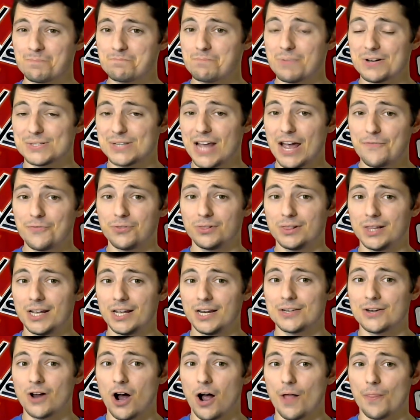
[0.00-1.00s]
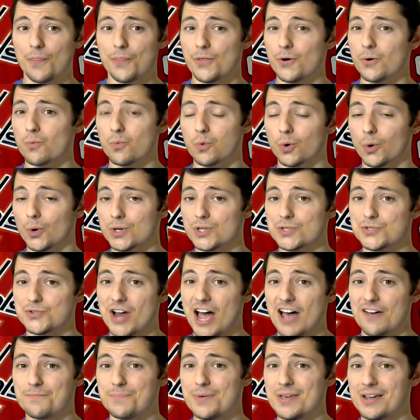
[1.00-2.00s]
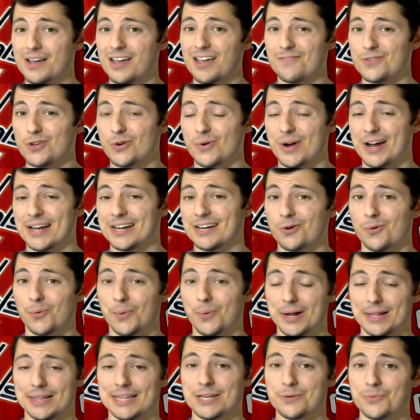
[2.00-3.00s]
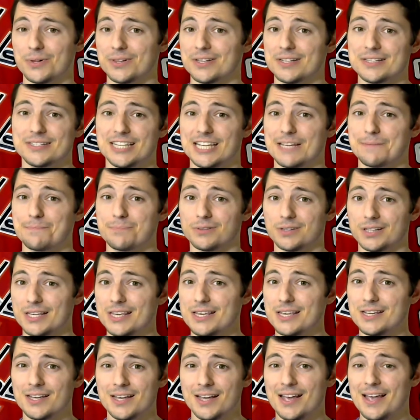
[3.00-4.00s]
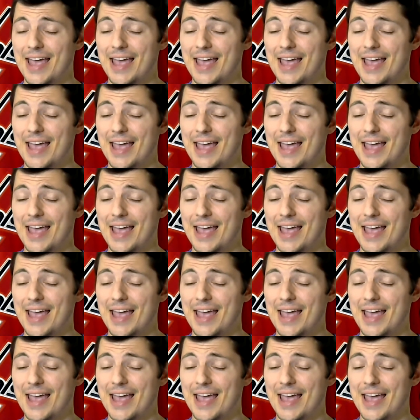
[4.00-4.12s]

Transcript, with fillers: but definitely not the worst draft pick if you're in a really, really deep league